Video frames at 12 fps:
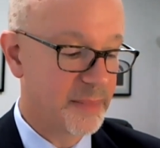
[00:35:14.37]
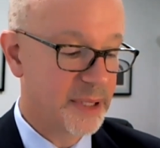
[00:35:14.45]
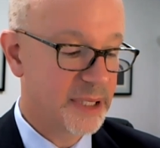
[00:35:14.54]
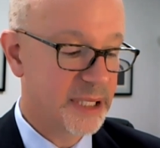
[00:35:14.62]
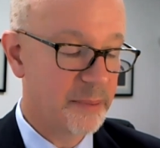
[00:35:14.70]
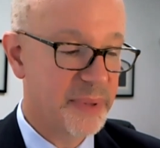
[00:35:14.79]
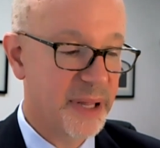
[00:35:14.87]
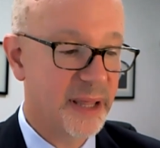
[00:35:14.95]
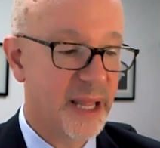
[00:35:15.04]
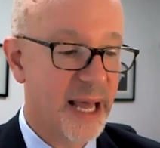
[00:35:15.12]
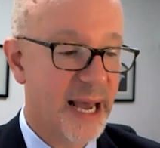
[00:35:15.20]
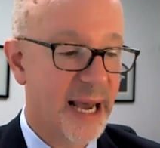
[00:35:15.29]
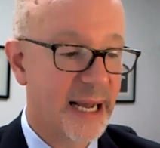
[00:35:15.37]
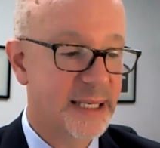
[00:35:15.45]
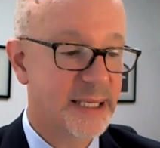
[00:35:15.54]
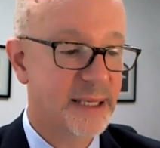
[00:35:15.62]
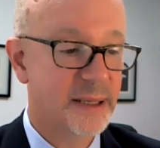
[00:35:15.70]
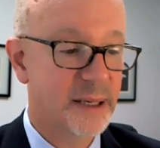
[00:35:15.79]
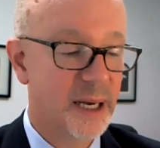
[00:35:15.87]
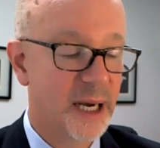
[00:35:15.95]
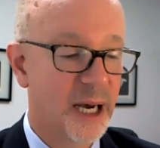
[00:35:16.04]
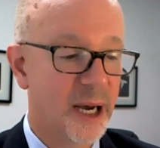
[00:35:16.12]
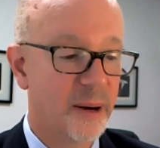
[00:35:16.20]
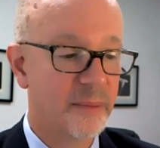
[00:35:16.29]
something that
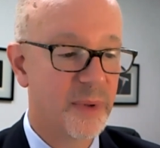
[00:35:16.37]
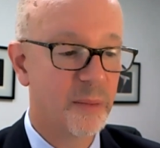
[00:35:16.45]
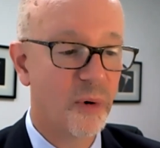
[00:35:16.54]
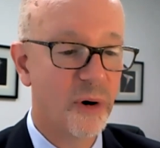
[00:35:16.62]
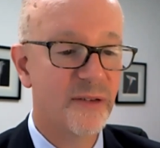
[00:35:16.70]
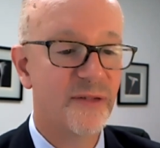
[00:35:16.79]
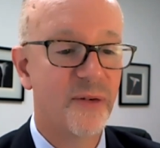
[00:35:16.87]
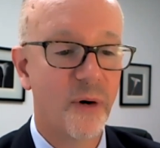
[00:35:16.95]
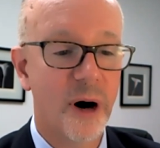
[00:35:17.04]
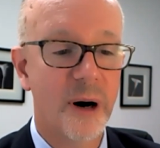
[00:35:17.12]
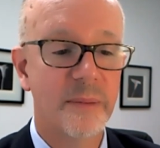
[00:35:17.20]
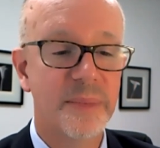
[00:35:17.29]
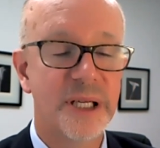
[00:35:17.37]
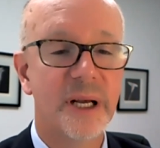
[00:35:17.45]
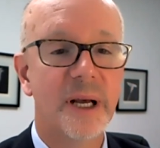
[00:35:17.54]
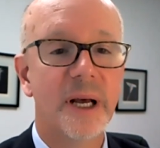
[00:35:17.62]
the more informed